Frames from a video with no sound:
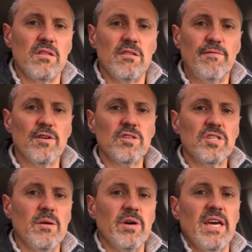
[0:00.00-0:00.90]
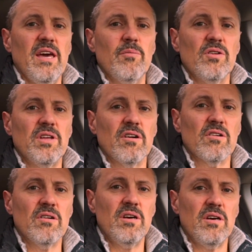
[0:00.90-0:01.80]
The first time I came out
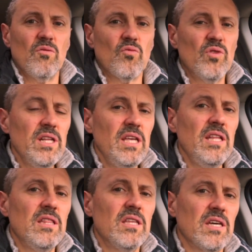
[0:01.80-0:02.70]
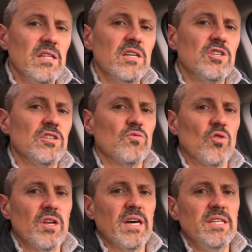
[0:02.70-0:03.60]
here, really the conditions
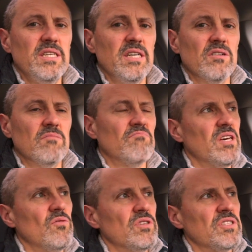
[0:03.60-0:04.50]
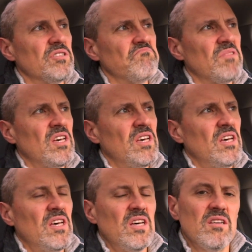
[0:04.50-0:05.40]
weren't ideal. It was
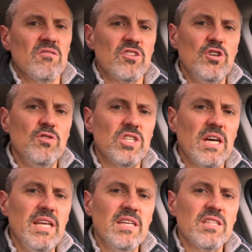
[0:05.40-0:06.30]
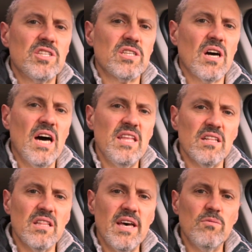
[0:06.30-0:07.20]
too sunny in the sky,
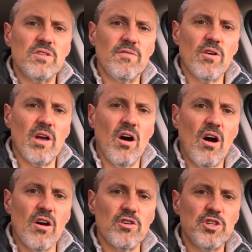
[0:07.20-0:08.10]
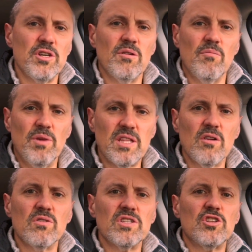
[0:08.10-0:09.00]
the light was very harsh, but
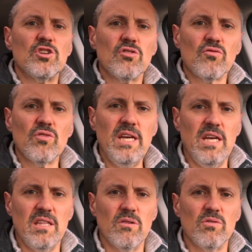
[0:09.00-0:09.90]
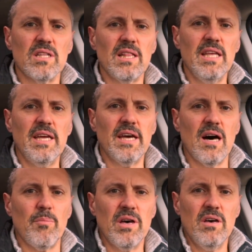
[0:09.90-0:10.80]
there was a tree that was lit
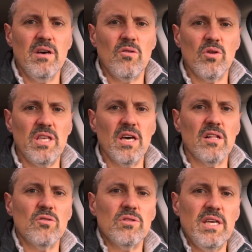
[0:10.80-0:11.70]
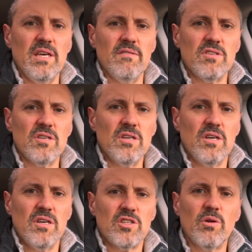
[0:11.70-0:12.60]
up with yellow leaves.
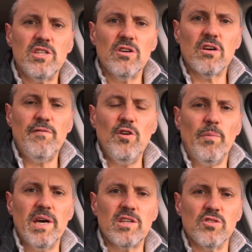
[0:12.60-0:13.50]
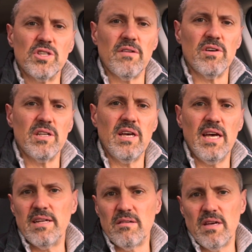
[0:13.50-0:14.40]
So I took a few pictures of it,
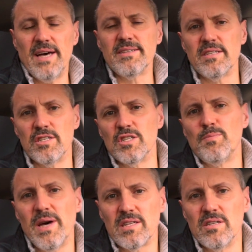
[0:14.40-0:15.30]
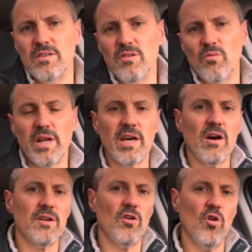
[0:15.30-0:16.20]
and as I suspected, when I
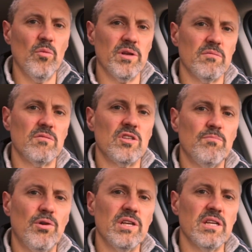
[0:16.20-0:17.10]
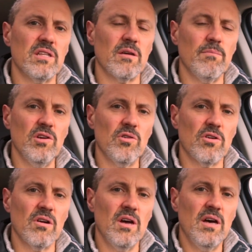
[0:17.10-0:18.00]
got home and put it in the
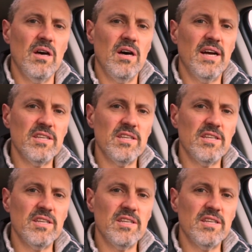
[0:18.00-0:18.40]
computer, I